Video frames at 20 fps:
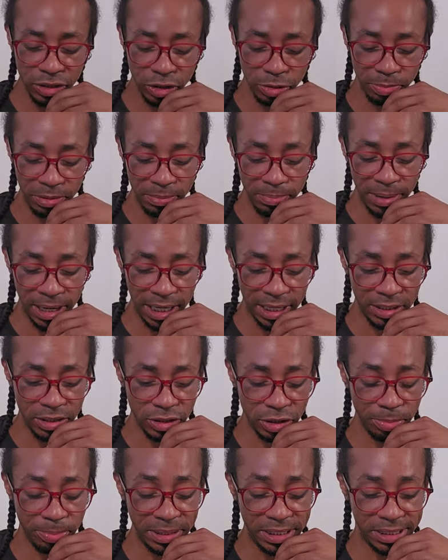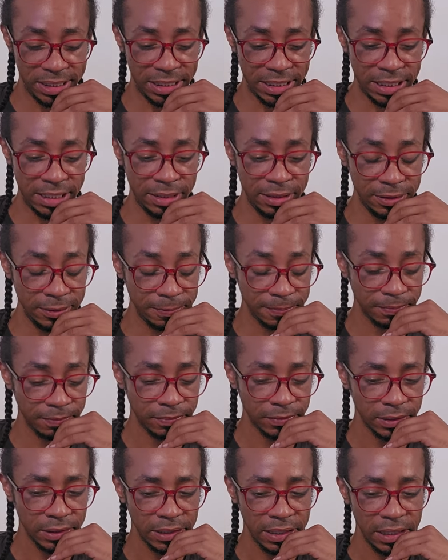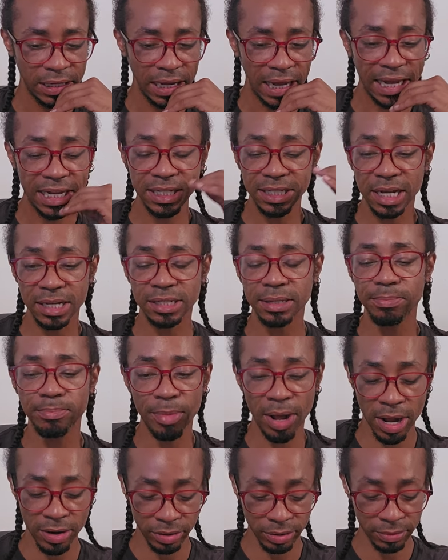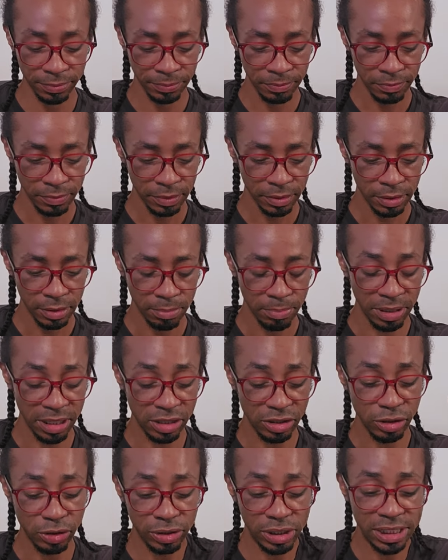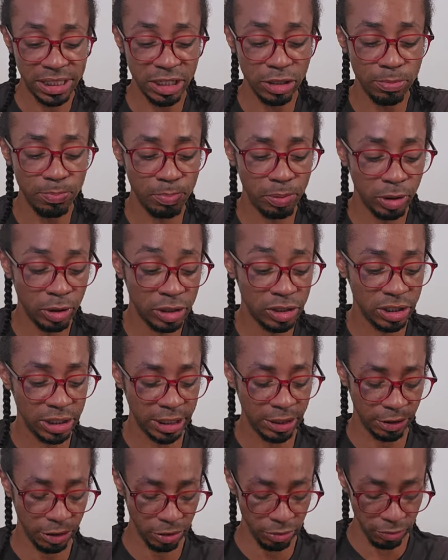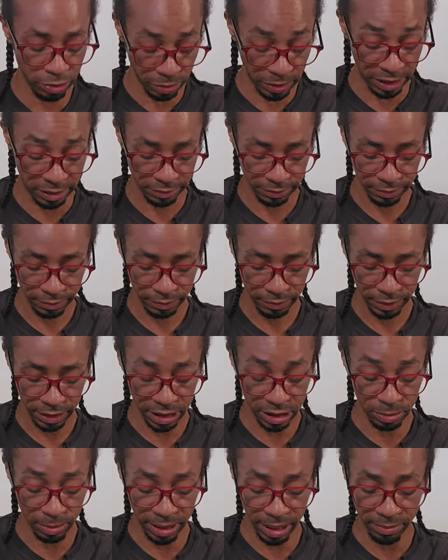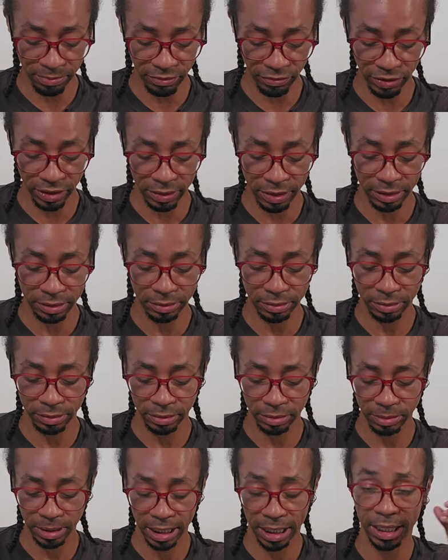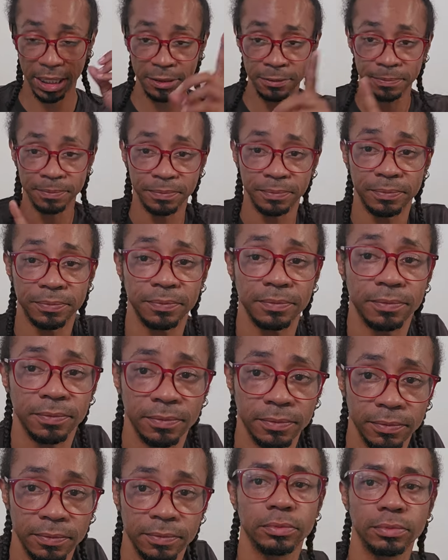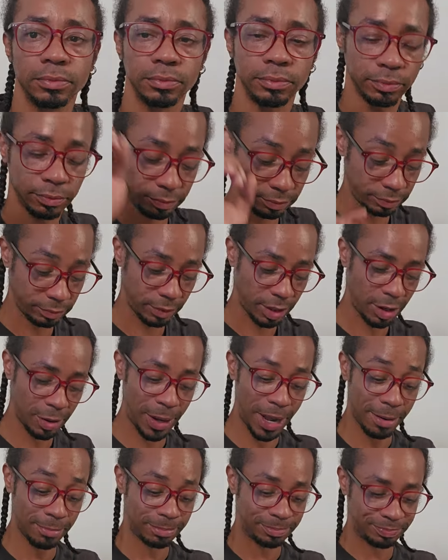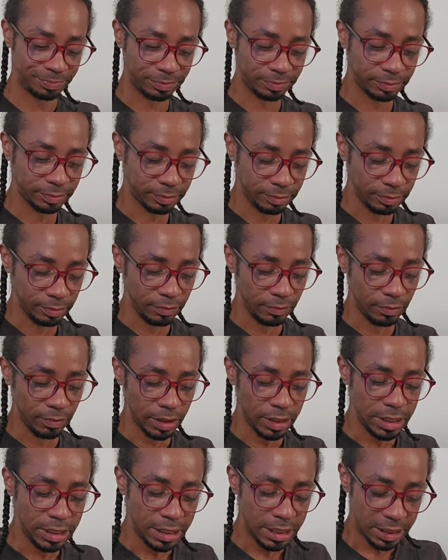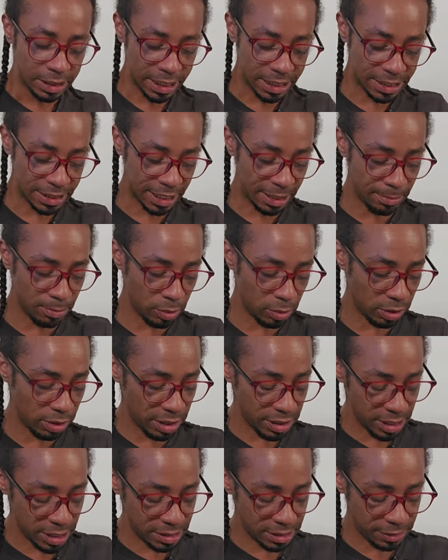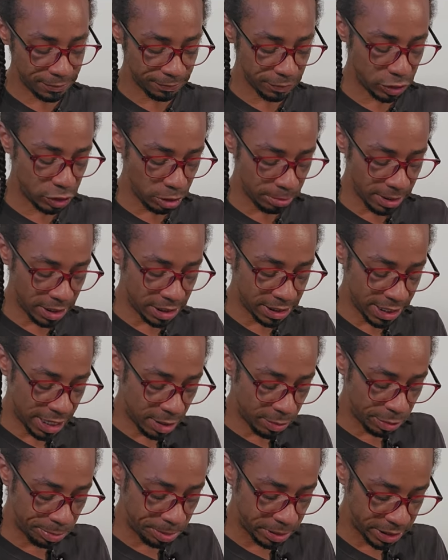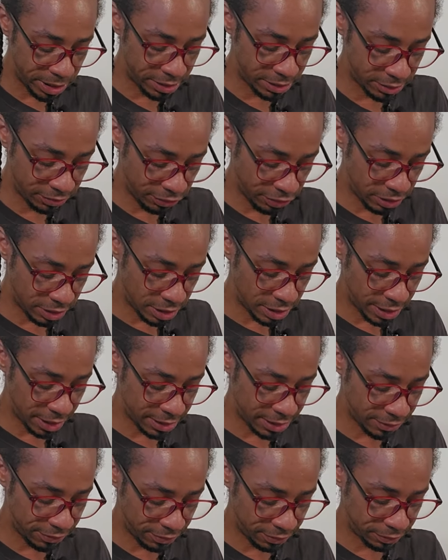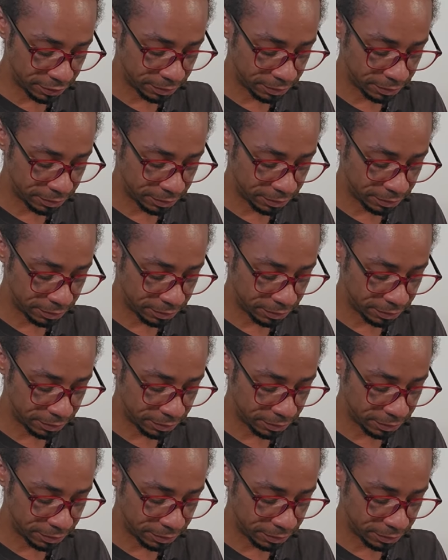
to be made, to be seen, it doesn't matter because you're still pushing through it is what I'm feeling, okay? Okay. Let's get more on this. Show me the tower, please, for the collective.